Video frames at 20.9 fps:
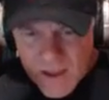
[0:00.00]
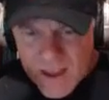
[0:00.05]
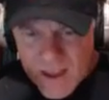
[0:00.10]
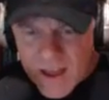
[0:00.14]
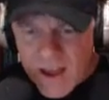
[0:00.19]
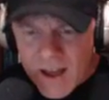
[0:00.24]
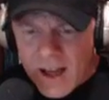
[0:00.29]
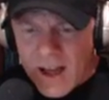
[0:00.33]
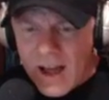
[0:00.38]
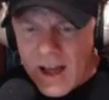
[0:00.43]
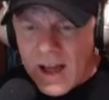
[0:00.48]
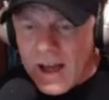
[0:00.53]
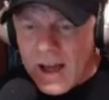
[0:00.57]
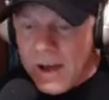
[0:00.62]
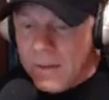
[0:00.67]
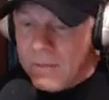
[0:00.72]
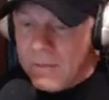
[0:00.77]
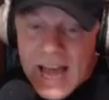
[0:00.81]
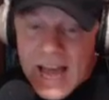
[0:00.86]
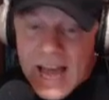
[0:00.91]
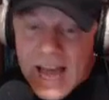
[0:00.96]

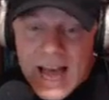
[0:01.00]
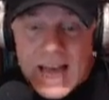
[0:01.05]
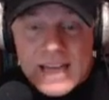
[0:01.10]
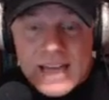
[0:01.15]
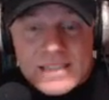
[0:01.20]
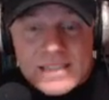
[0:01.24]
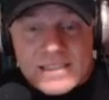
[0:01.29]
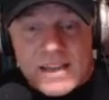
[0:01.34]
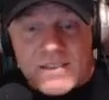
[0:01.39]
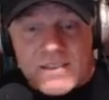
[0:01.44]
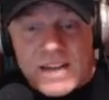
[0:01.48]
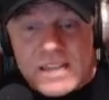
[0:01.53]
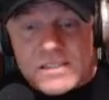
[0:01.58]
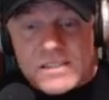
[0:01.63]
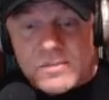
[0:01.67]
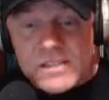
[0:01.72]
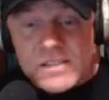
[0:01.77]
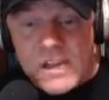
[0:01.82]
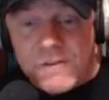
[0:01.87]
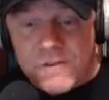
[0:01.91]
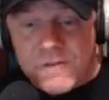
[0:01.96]
Guys, I've got some
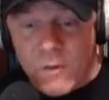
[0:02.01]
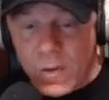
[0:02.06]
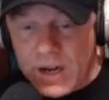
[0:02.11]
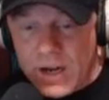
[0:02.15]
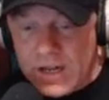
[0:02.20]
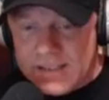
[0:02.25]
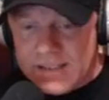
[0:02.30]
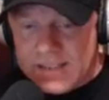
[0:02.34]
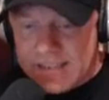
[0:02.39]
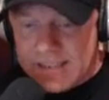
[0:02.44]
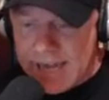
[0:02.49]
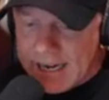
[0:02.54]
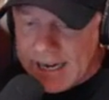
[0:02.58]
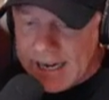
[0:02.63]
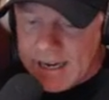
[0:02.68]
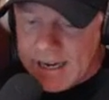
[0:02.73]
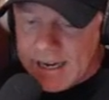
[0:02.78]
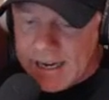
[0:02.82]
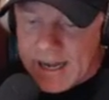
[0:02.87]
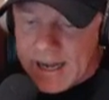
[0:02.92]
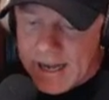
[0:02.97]
stuff for you
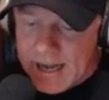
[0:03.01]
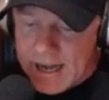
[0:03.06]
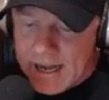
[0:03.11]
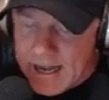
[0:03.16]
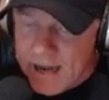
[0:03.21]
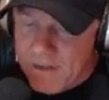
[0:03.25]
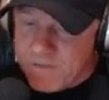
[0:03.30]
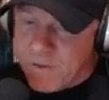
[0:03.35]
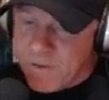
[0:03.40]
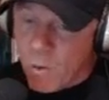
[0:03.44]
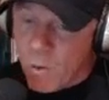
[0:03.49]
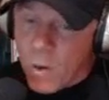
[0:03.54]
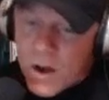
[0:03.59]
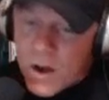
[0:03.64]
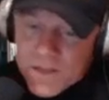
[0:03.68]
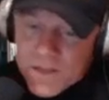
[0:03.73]
today. For one